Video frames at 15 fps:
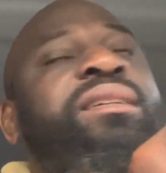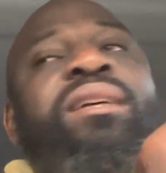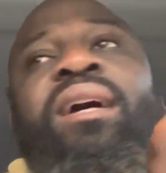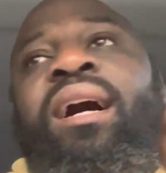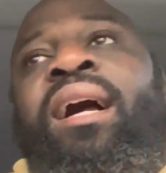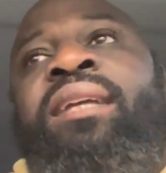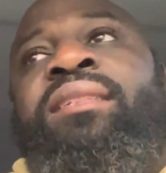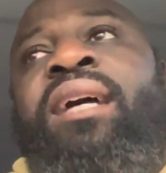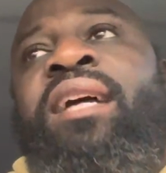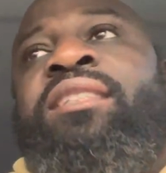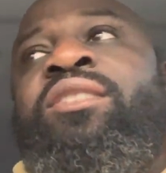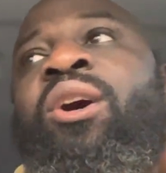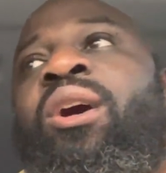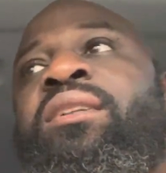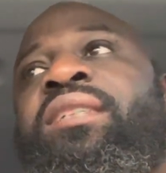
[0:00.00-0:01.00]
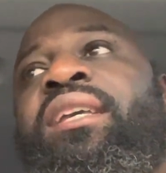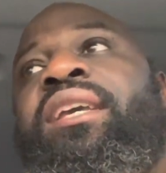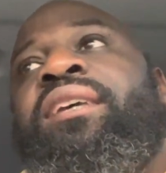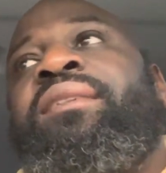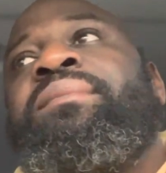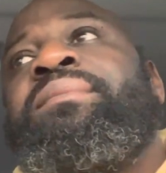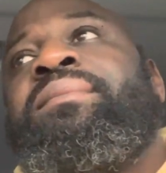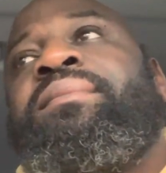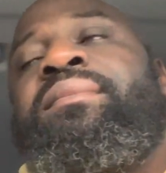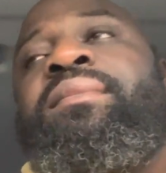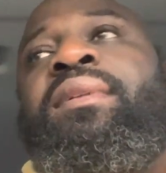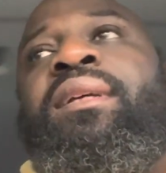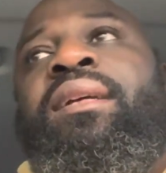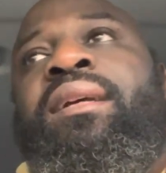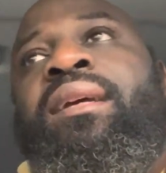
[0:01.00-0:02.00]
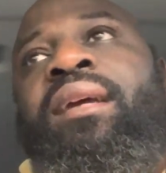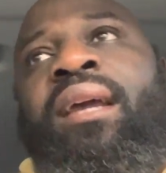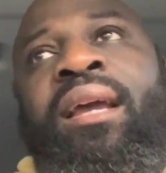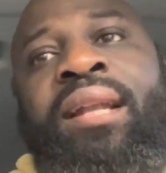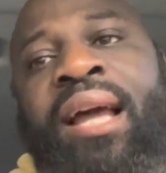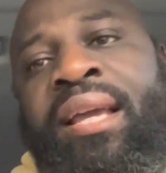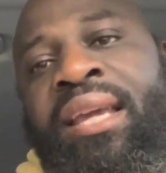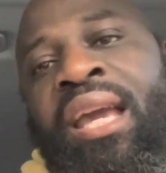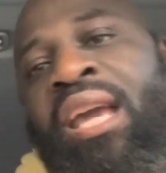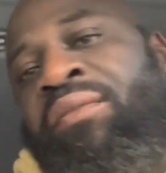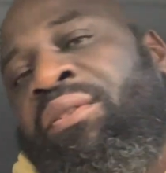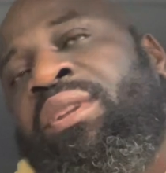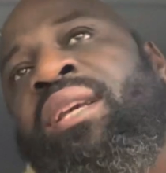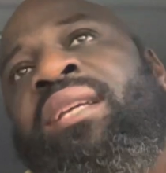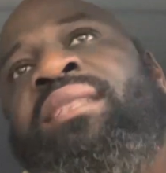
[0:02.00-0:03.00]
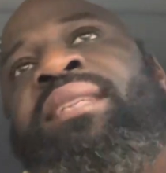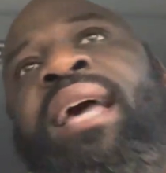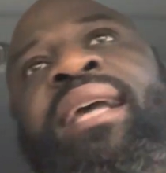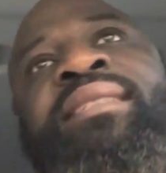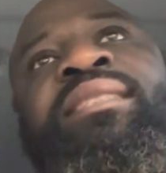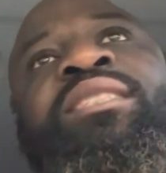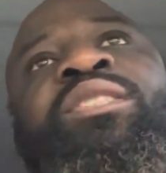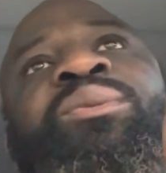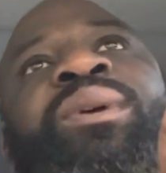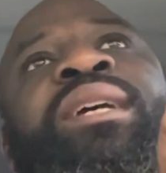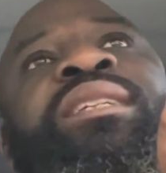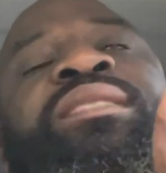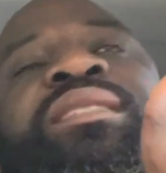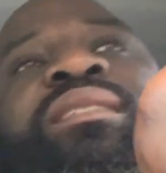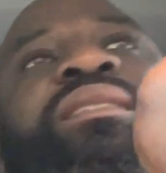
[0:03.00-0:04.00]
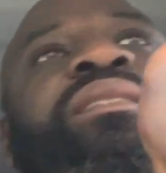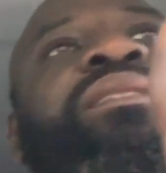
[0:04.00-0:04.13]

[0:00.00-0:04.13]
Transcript: I talked to him, and I gave you the exact situation.